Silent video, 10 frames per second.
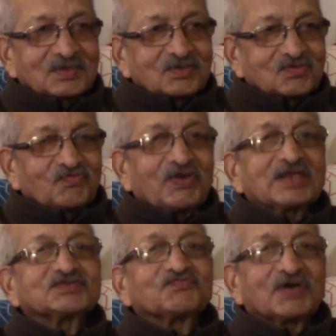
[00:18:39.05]
Through
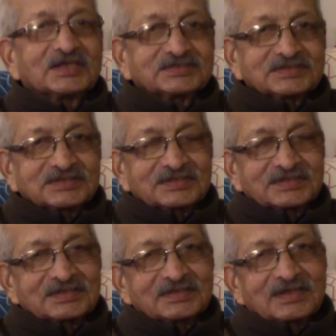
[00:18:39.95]
various words,
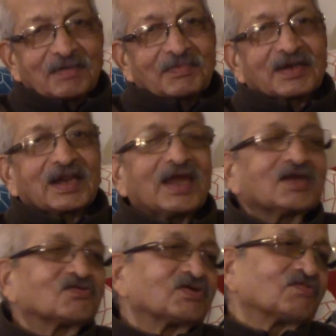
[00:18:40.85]
trying
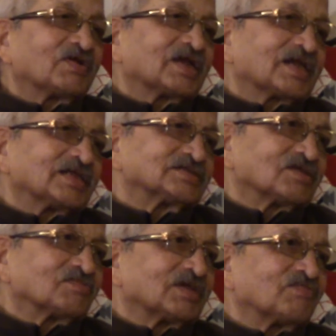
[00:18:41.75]
to invite attention
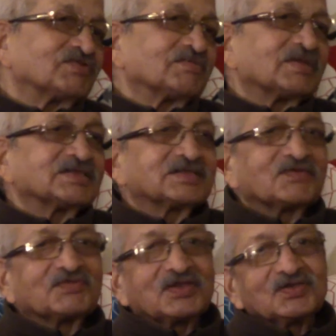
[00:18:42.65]
of the invisible listener
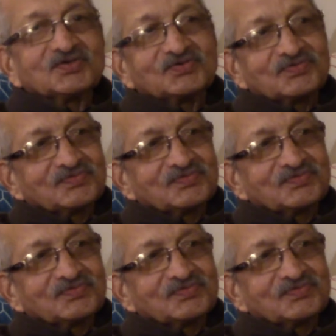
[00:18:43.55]
within you.